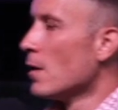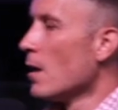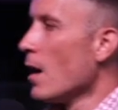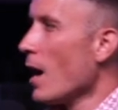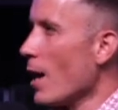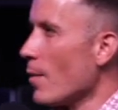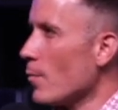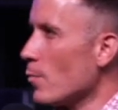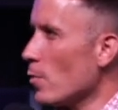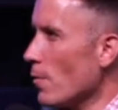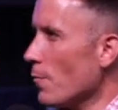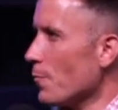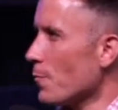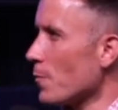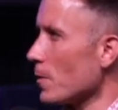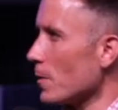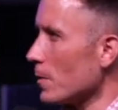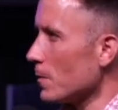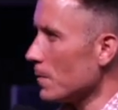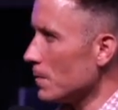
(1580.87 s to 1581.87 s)
I'm with
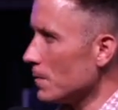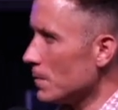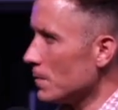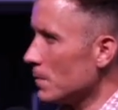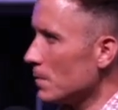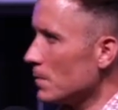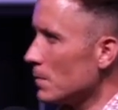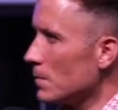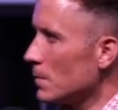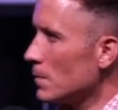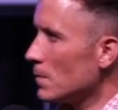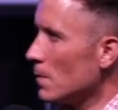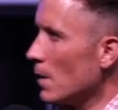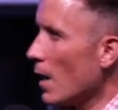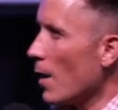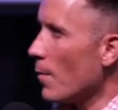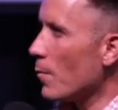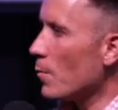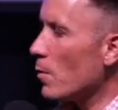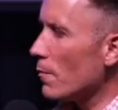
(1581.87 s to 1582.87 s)
you.
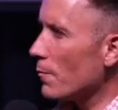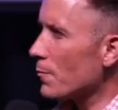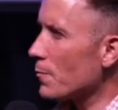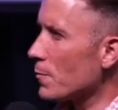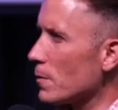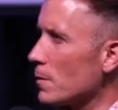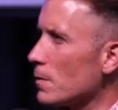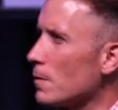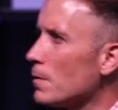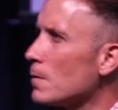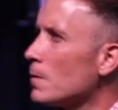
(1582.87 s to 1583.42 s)
I'm with you.